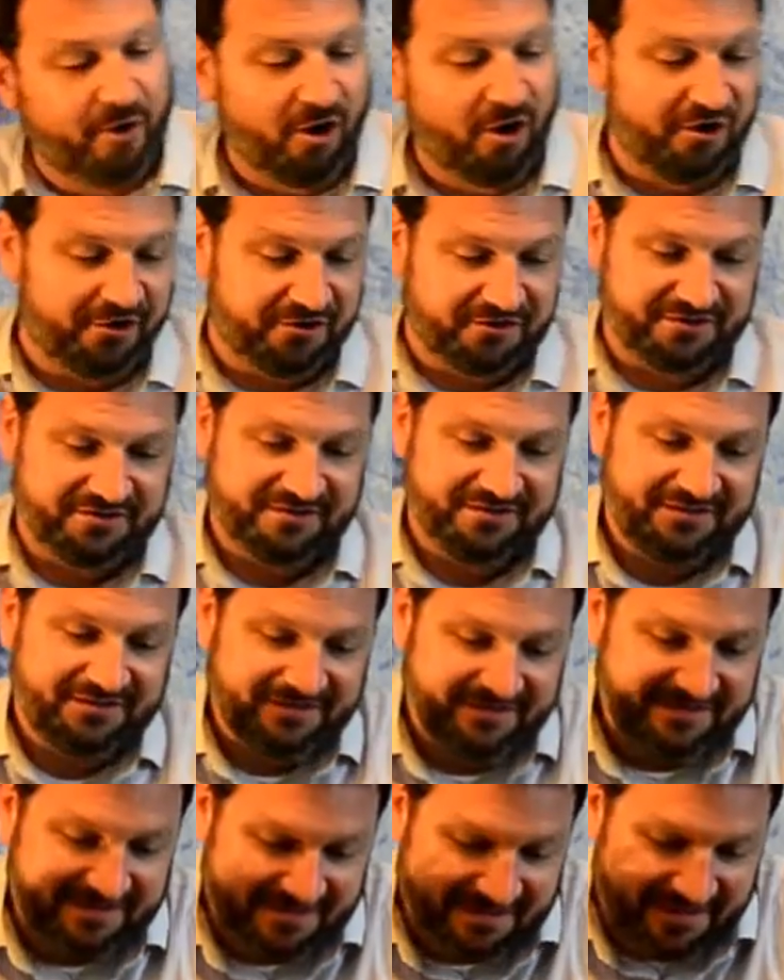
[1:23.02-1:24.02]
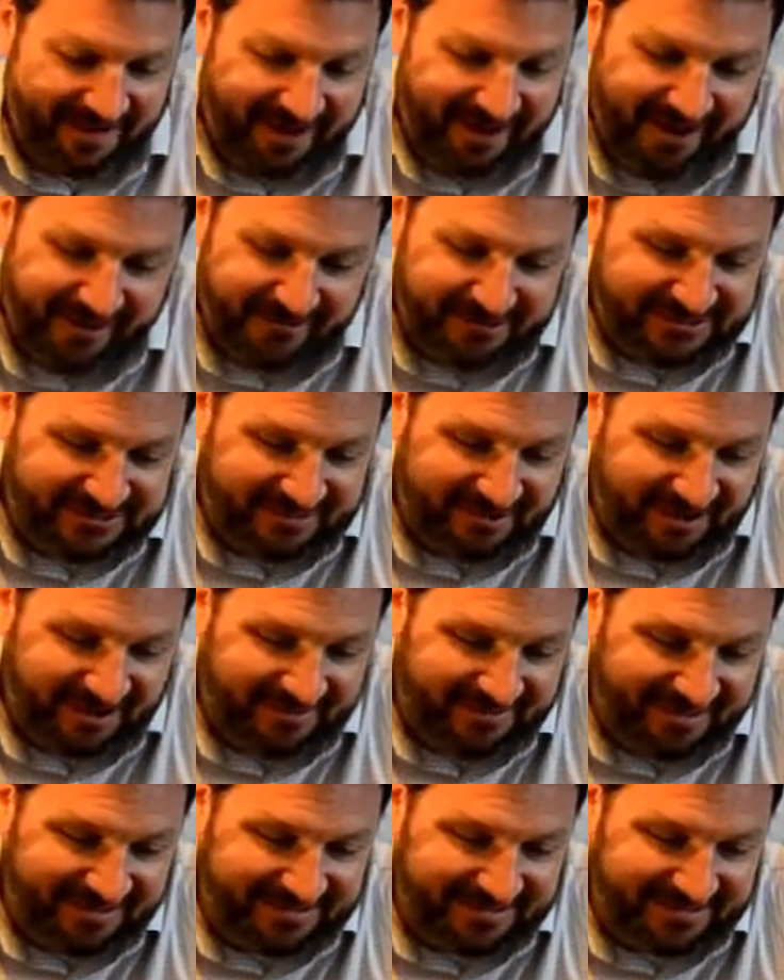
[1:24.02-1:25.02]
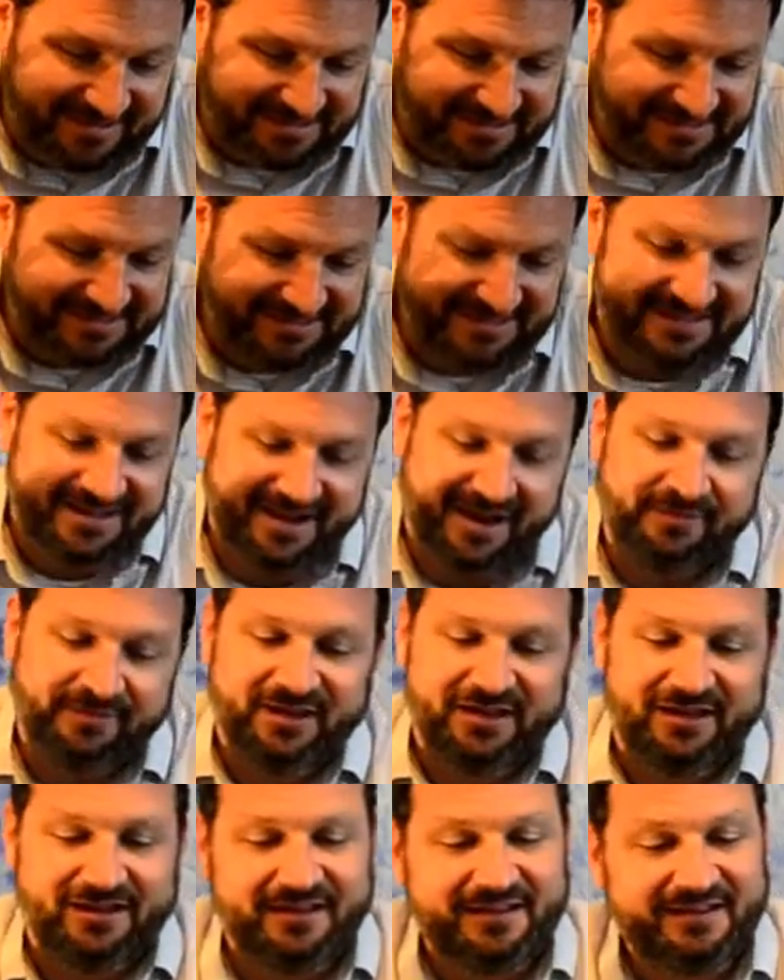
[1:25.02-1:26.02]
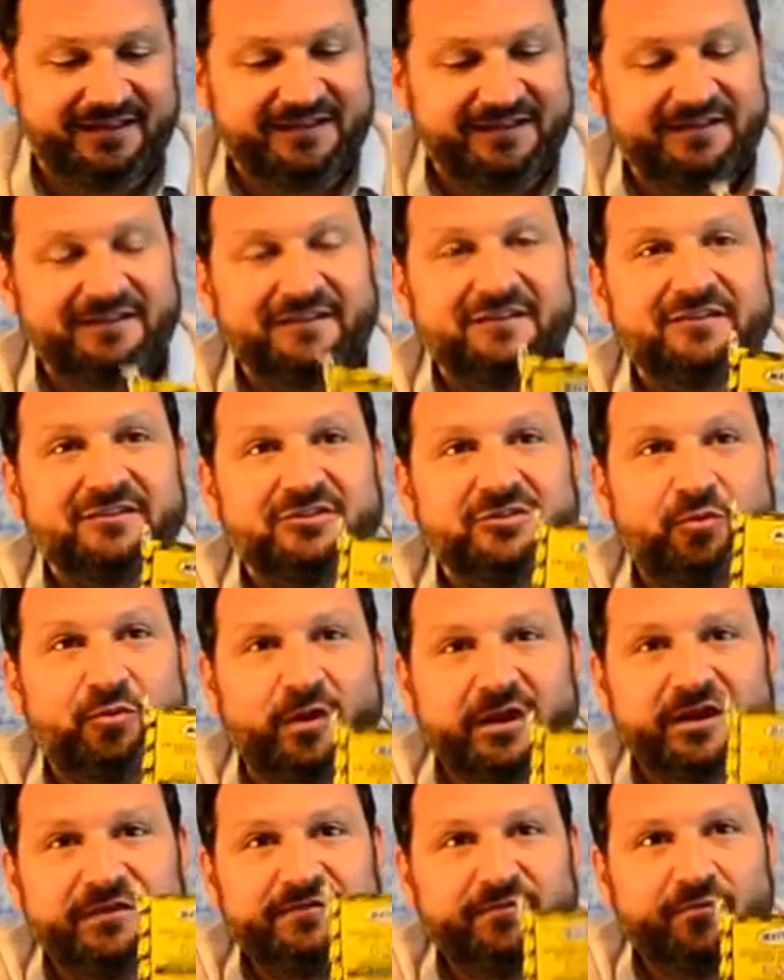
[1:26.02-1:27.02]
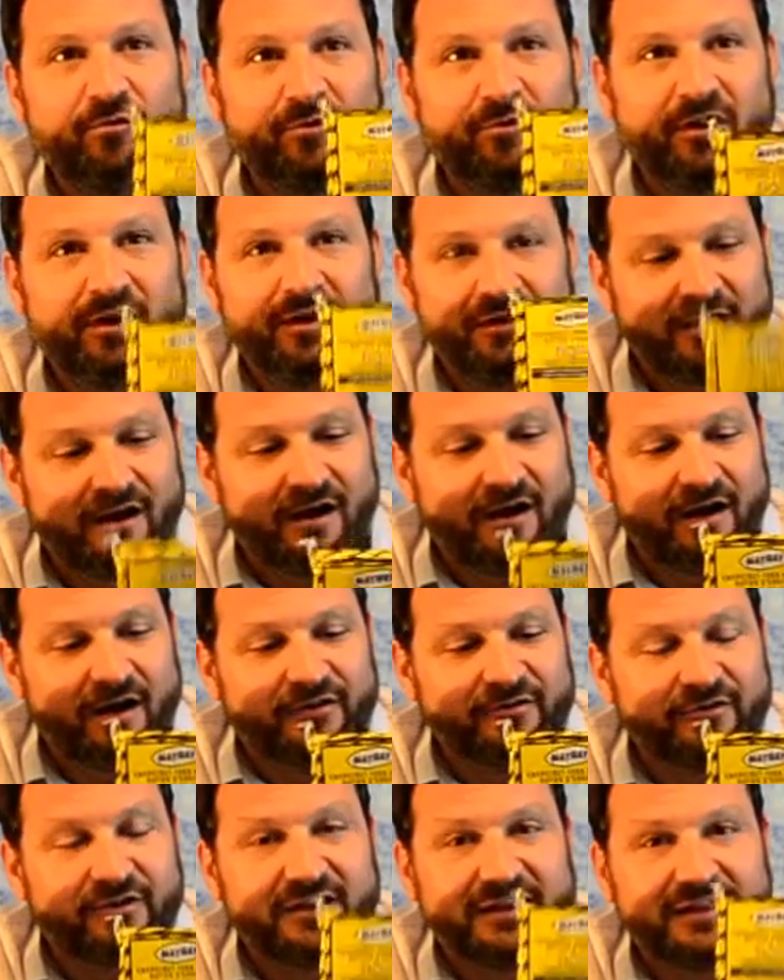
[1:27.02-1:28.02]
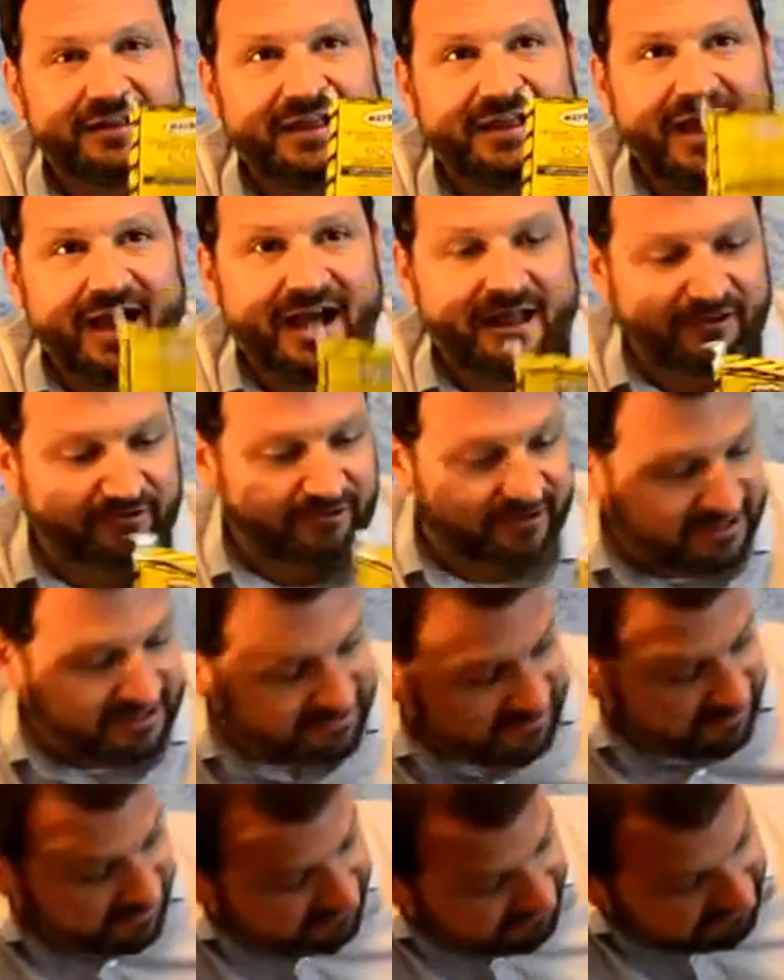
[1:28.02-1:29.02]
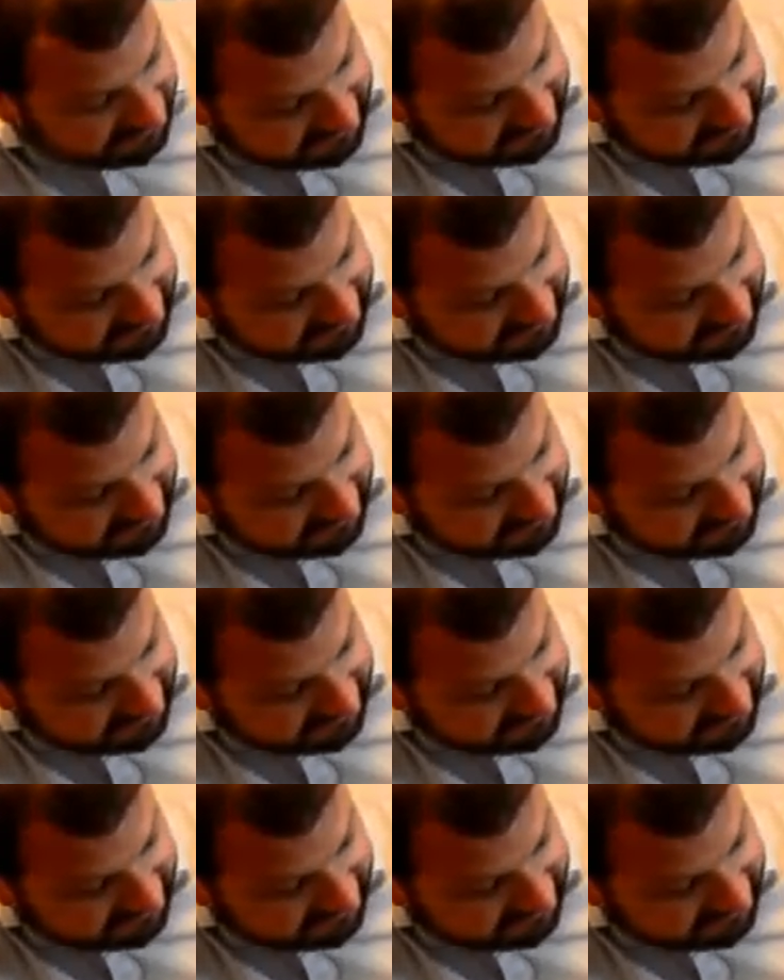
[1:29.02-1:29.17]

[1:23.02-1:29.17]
part. I always talk about this. Yummy. 2,400 calories of...